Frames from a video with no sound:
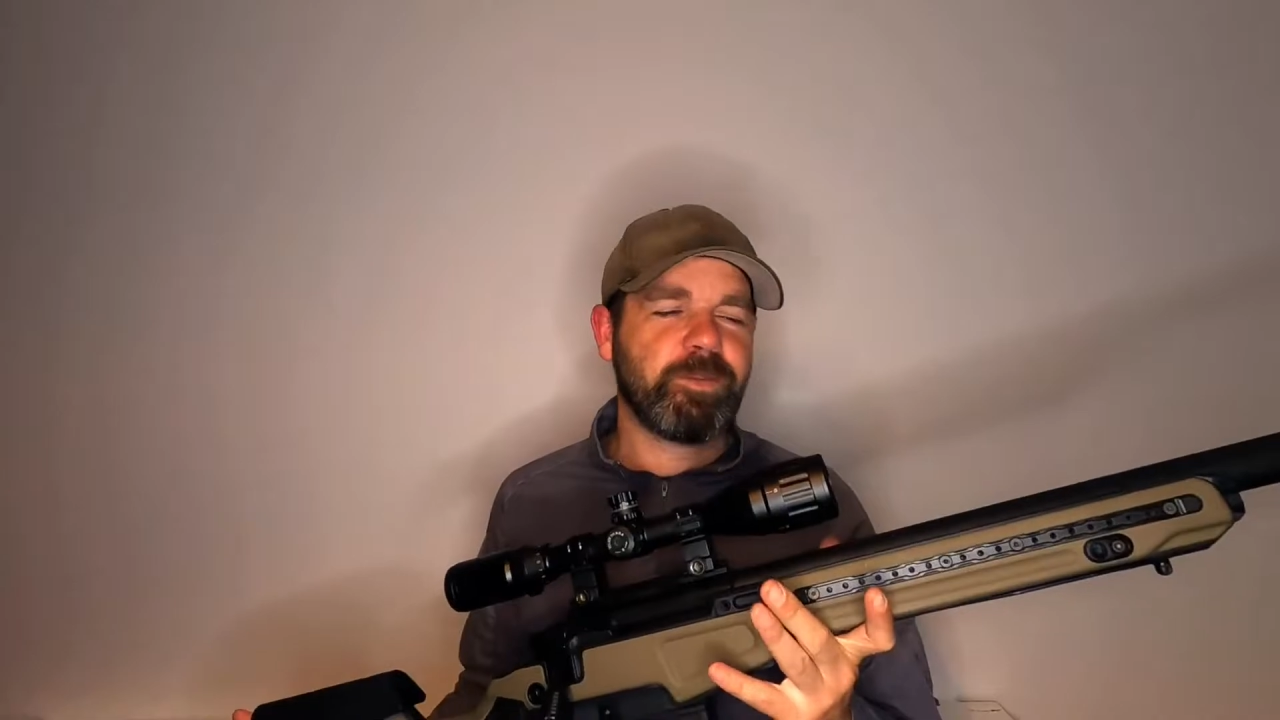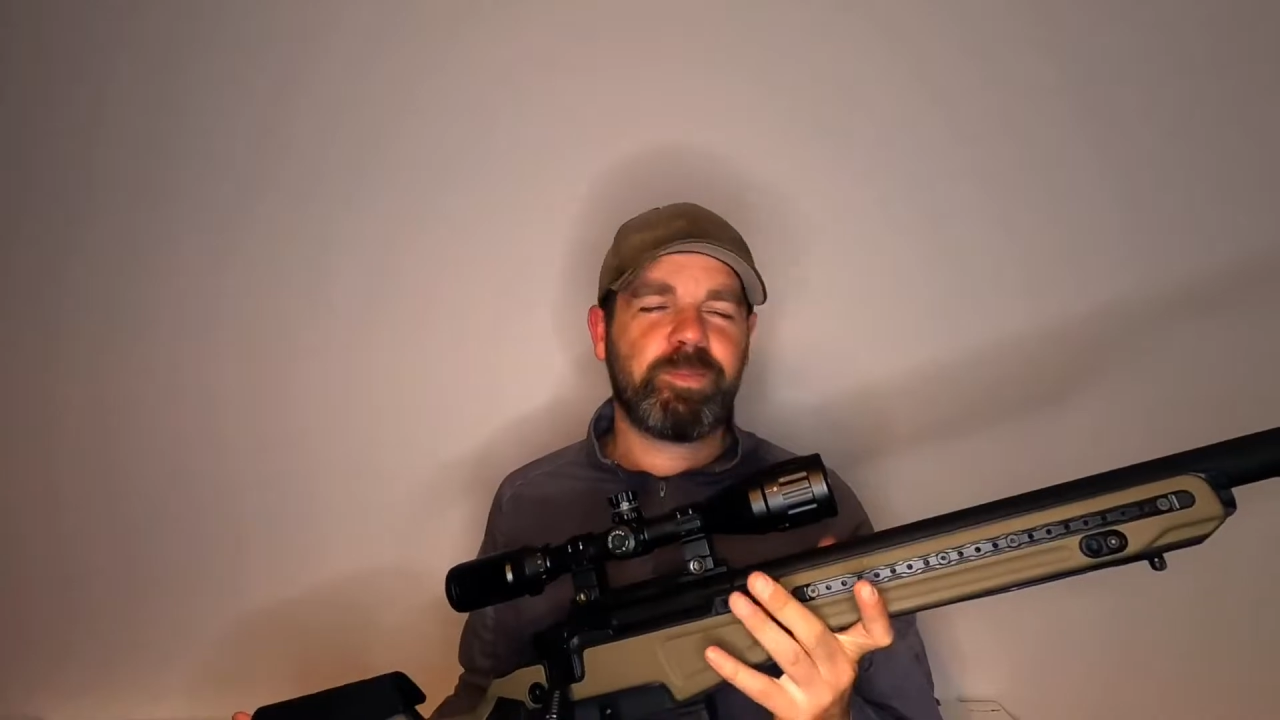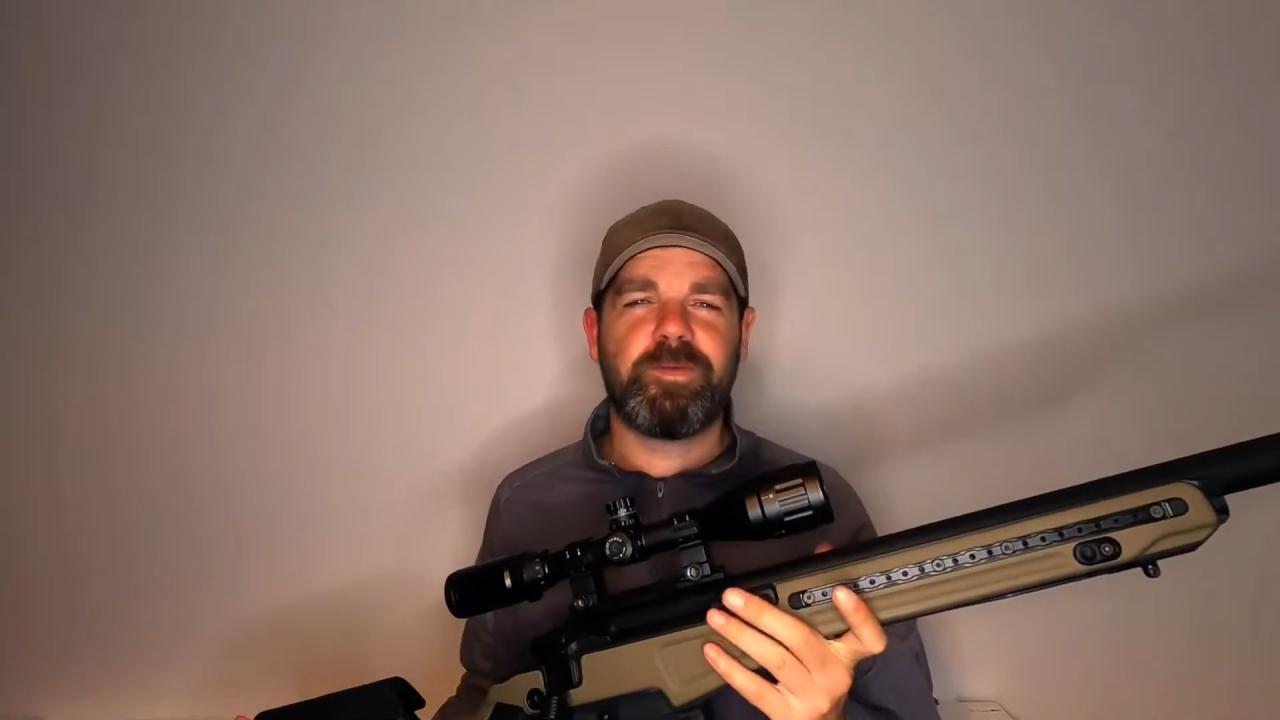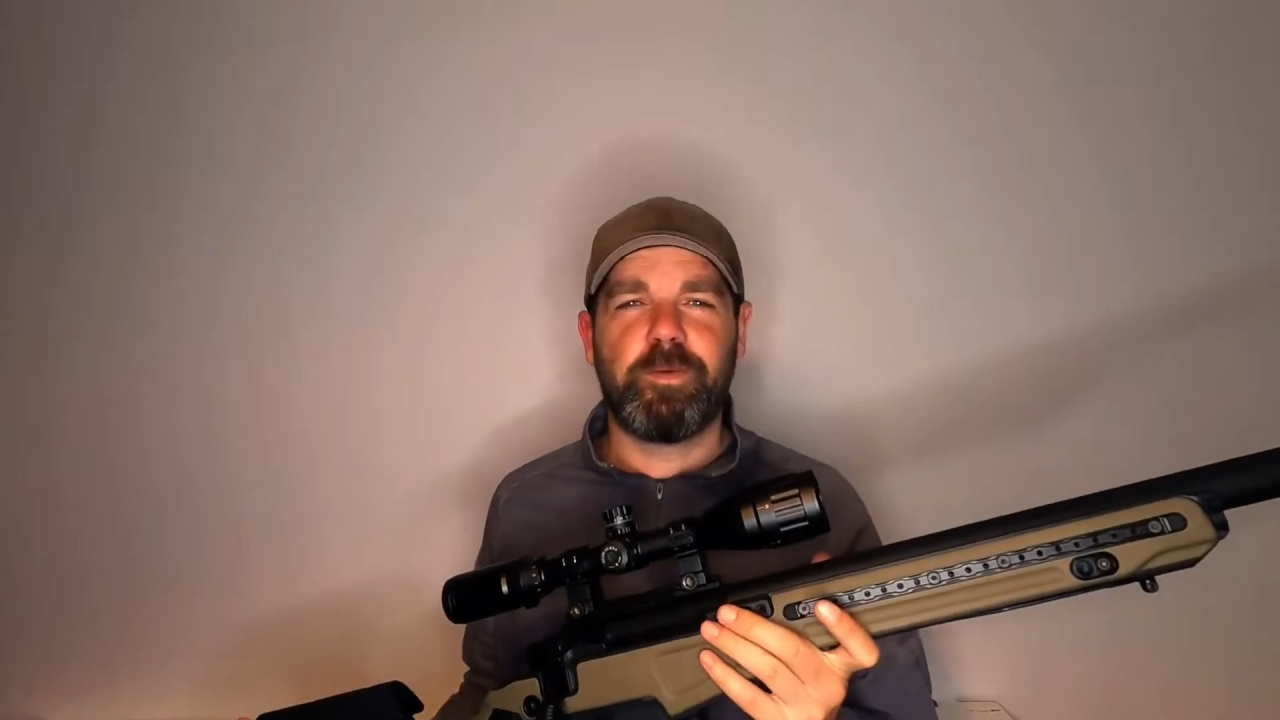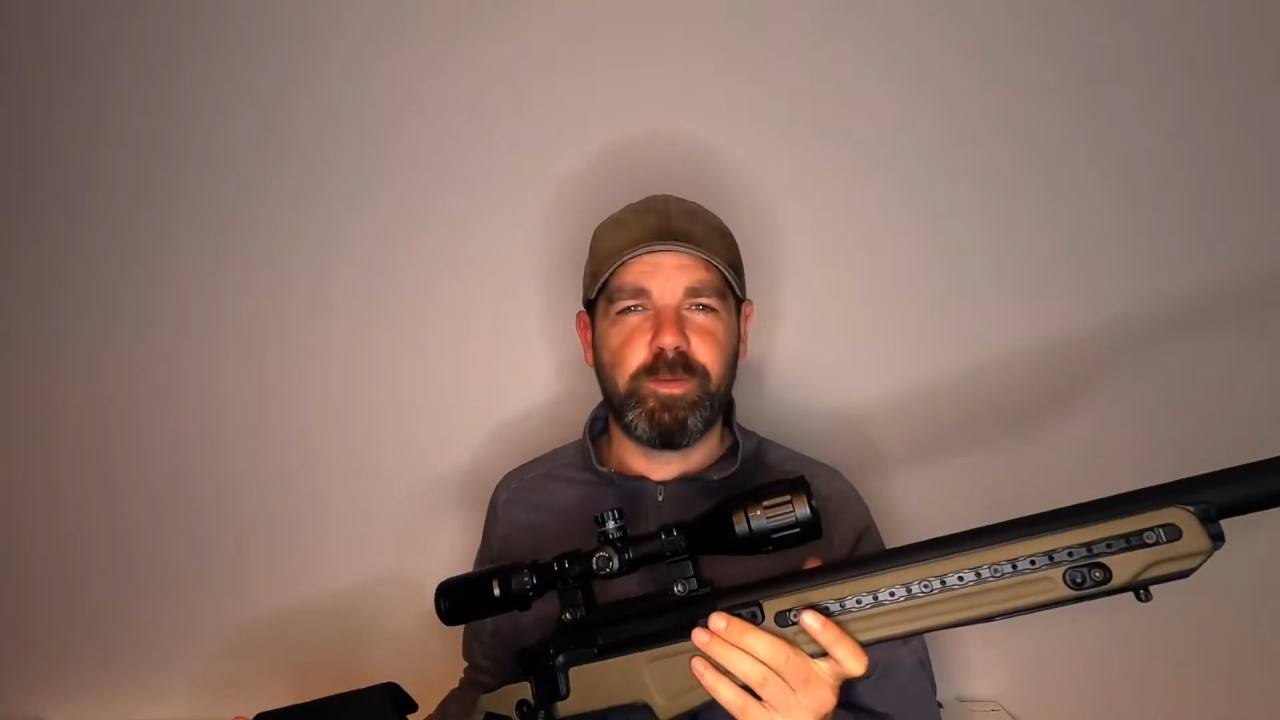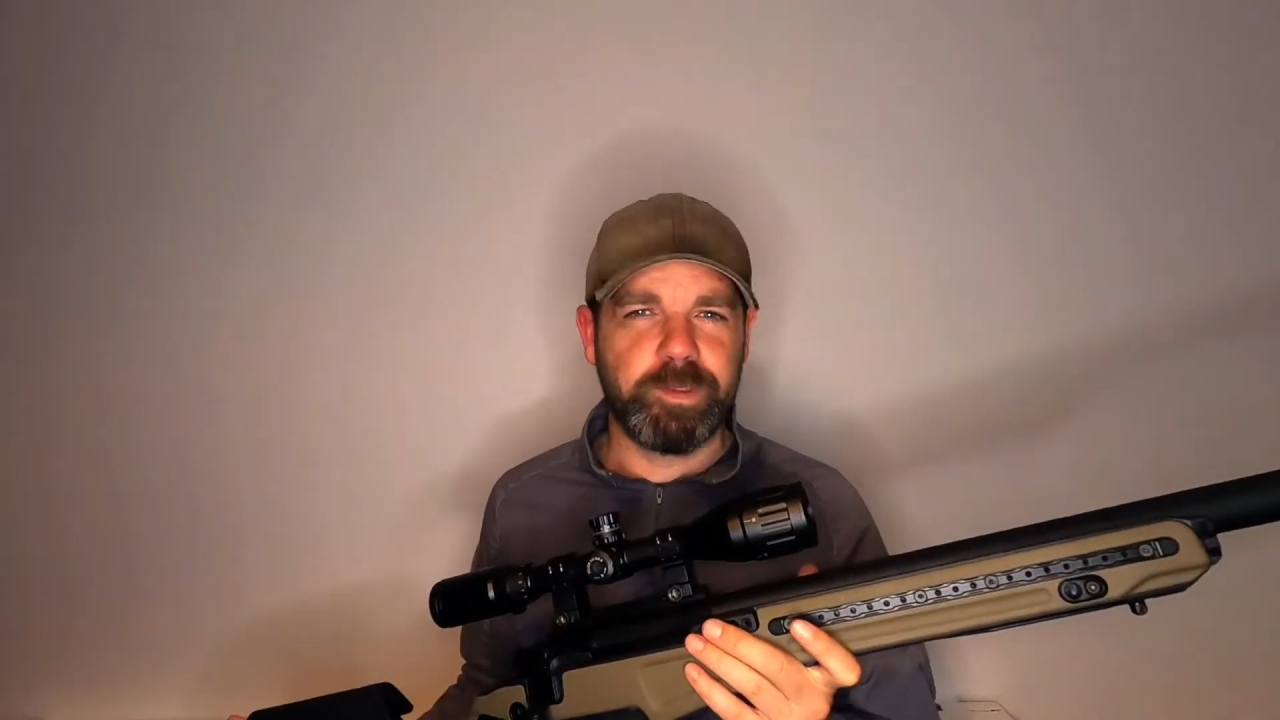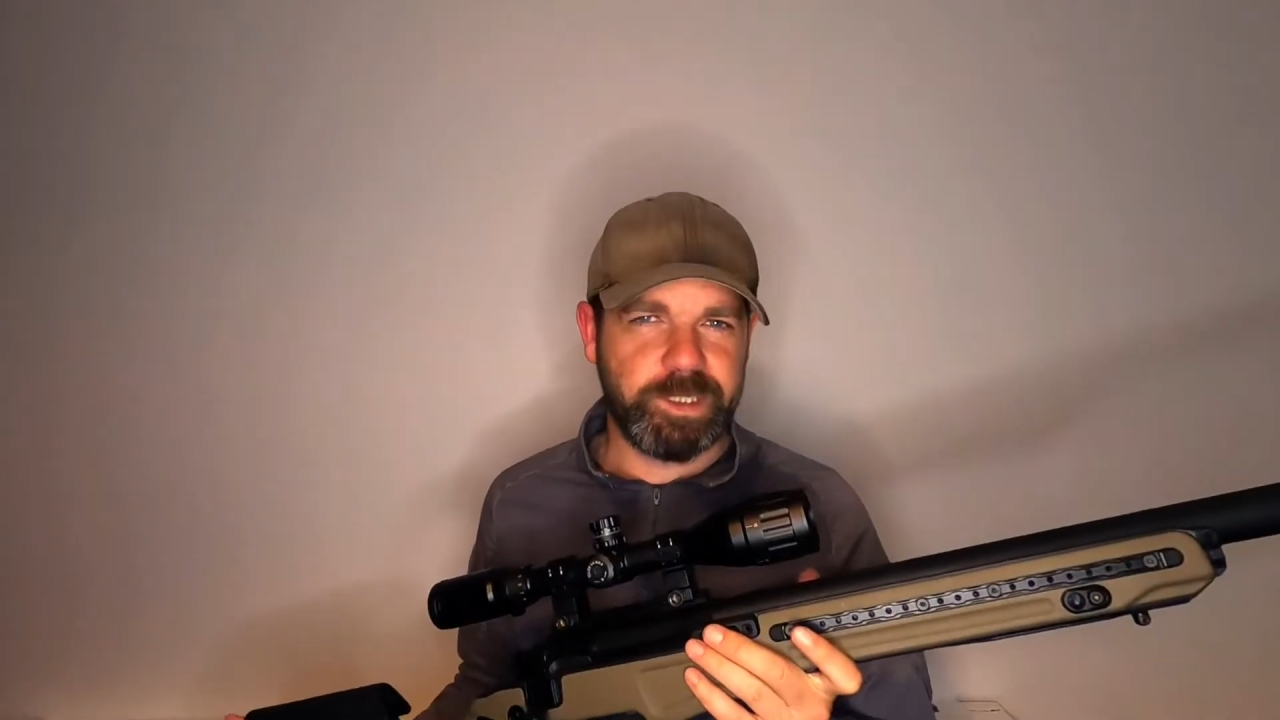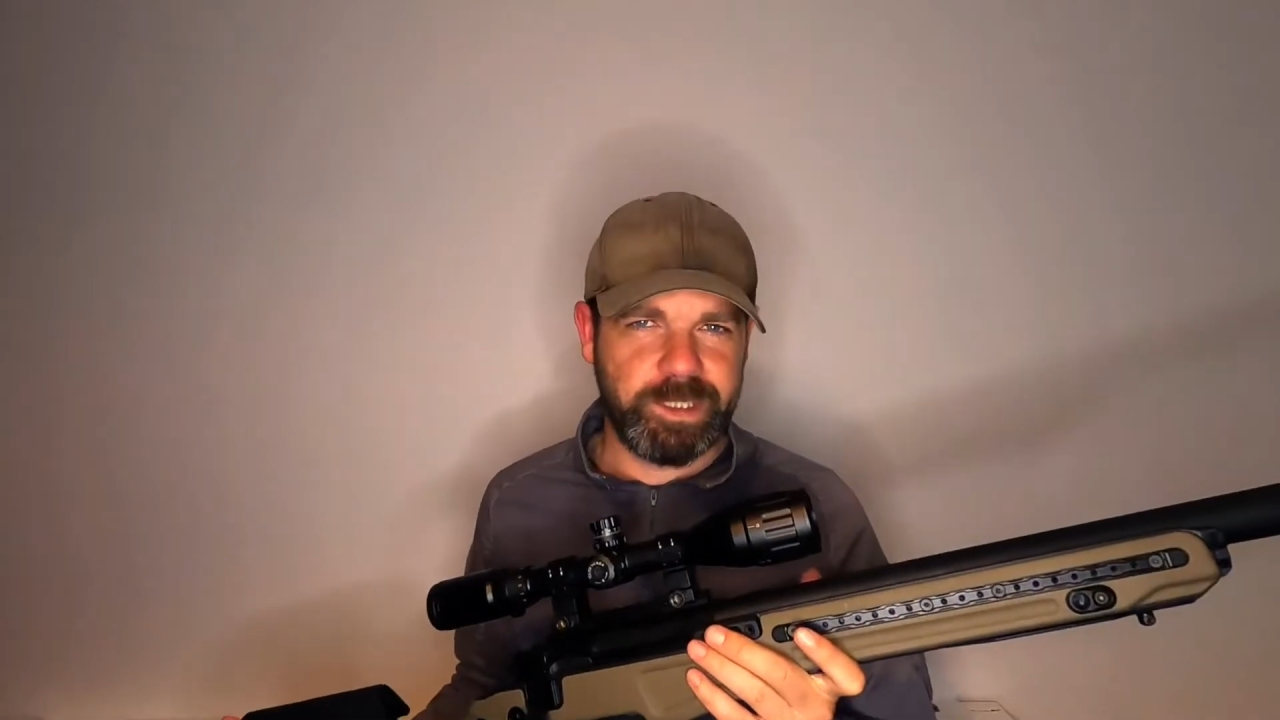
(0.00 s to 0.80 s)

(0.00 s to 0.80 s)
the performance